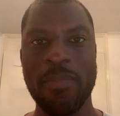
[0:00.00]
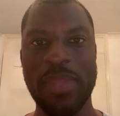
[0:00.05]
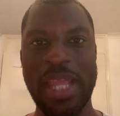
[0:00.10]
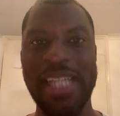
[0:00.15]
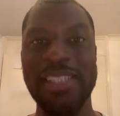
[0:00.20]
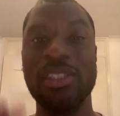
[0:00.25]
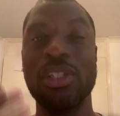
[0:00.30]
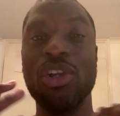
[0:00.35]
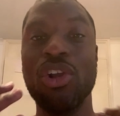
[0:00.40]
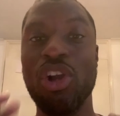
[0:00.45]

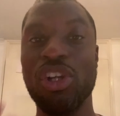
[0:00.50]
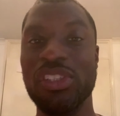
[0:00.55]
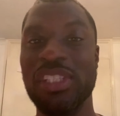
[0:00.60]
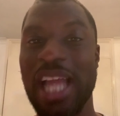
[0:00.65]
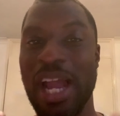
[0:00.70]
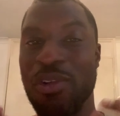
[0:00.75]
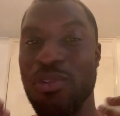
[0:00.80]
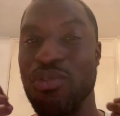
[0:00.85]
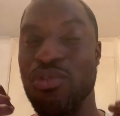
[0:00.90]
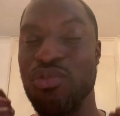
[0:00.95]
It's God
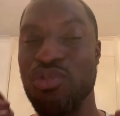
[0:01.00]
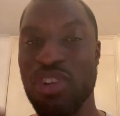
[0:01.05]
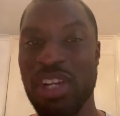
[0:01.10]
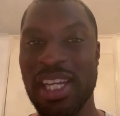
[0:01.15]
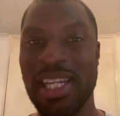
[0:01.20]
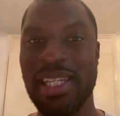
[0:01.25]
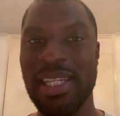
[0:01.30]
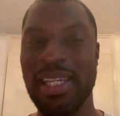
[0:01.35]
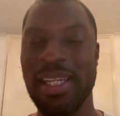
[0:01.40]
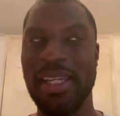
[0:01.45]
that
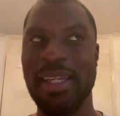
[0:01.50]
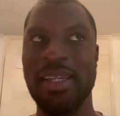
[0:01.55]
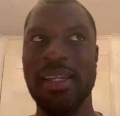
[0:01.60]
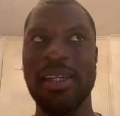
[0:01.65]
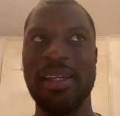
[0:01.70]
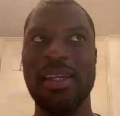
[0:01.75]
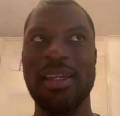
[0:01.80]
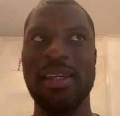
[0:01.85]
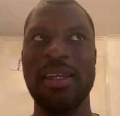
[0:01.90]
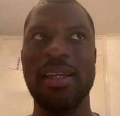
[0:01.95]
really
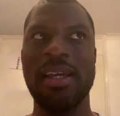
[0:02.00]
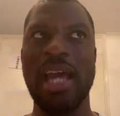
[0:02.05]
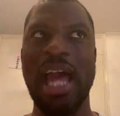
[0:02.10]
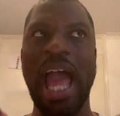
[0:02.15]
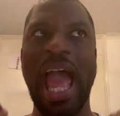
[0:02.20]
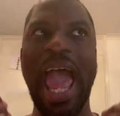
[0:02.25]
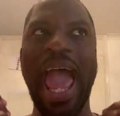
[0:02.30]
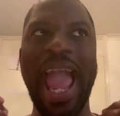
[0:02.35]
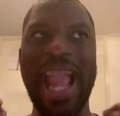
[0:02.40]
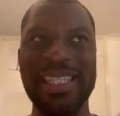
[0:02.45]

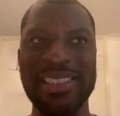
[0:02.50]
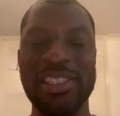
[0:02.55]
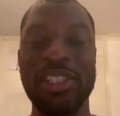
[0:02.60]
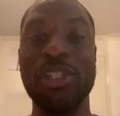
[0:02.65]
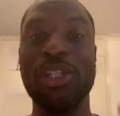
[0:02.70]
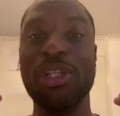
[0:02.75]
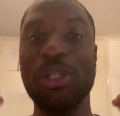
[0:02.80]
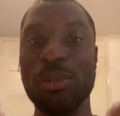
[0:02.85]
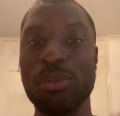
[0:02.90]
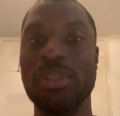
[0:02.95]

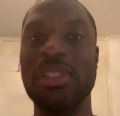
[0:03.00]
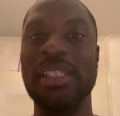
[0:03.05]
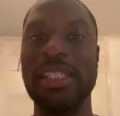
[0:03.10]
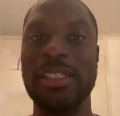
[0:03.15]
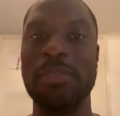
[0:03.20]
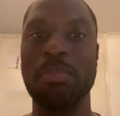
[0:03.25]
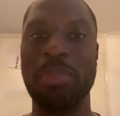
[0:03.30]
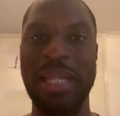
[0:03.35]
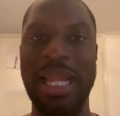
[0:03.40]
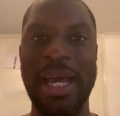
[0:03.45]
executes this
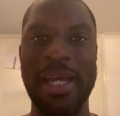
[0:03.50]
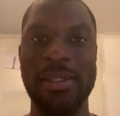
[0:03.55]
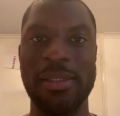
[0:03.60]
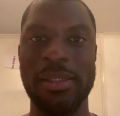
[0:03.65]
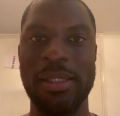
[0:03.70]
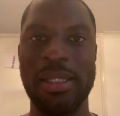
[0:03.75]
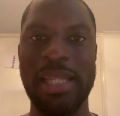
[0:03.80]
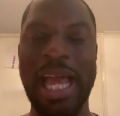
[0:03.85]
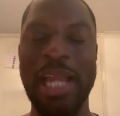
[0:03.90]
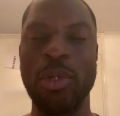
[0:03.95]
plan.
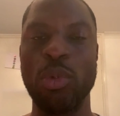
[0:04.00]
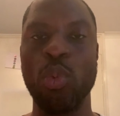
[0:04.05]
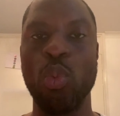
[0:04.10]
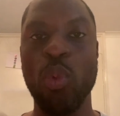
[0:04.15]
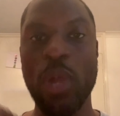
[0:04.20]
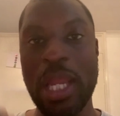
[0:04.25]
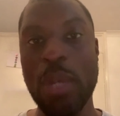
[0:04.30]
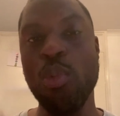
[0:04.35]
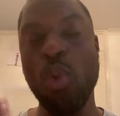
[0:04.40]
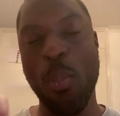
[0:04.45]
Like,
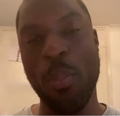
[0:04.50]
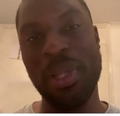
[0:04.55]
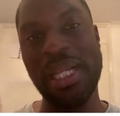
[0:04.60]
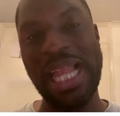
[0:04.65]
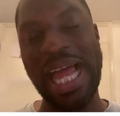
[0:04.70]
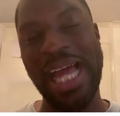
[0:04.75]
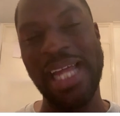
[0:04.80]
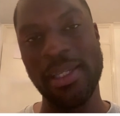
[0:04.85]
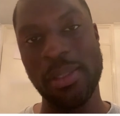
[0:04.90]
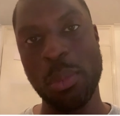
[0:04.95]
we will
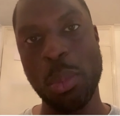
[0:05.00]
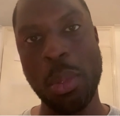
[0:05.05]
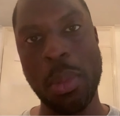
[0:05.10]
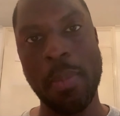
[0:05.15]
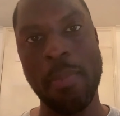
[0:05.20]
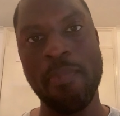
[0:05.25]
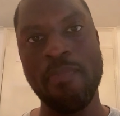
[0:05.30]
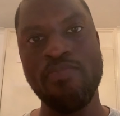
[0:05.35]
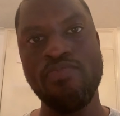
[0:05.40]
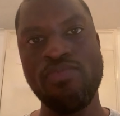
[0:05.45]
plan,
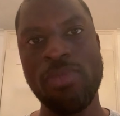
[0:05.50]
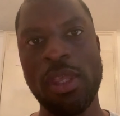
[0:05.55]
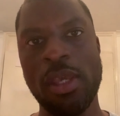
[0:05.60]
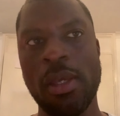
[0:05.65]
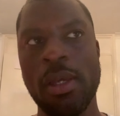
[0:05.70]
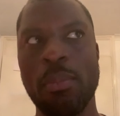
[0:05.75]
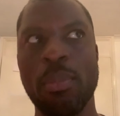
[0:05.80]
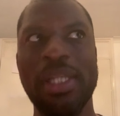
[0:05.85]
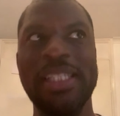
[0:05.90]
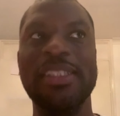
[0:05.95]

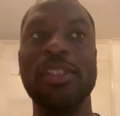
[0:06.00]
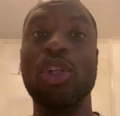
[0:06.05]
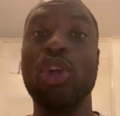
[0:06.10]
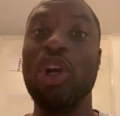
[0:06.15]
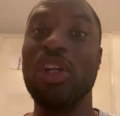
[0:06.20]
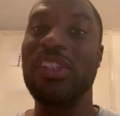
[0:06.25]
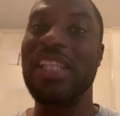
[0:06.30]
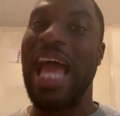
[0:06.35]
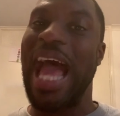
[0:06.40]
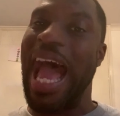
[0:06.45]
but it's
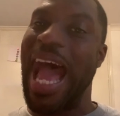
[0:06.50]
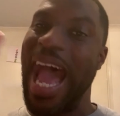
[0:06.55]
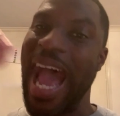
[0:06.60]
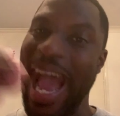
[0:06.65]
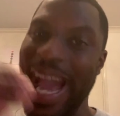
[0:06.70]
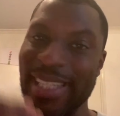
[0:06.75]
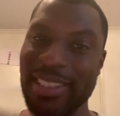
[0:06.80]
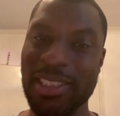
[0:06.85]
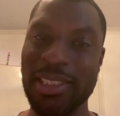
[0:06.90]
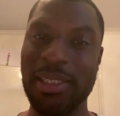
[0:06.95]
God that
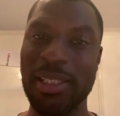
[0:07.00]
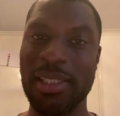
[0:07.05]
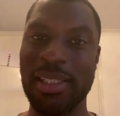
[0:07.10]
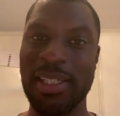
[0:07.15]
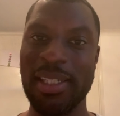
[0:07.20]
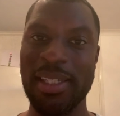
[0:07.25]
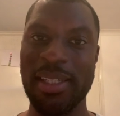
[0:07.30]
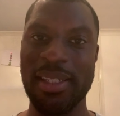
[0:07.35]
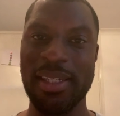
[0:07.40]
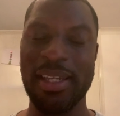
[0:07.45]

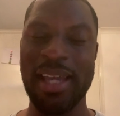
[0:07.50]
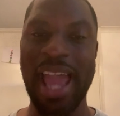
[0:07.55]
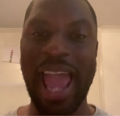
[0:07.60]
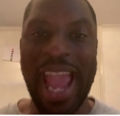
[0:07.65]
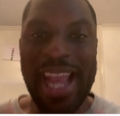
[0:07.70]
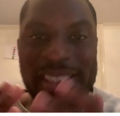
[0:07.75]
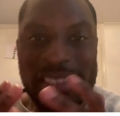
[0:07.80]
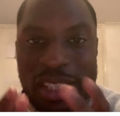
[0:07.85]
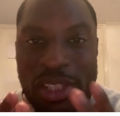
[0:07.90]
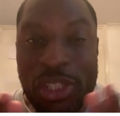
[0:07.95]
actually
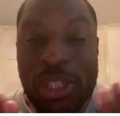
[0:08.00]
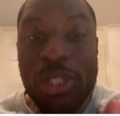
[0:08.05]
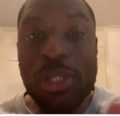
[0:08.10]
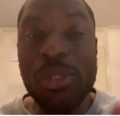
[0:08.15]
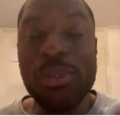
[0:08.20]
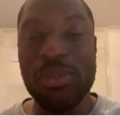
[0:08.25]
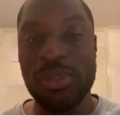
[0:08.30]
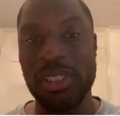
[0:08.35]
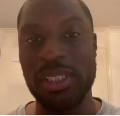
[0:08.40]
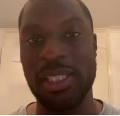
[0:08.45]

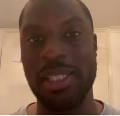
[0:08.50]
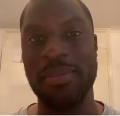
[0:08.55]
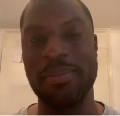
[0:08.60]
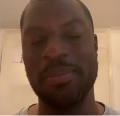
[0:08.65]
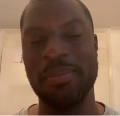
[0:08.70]
executes it.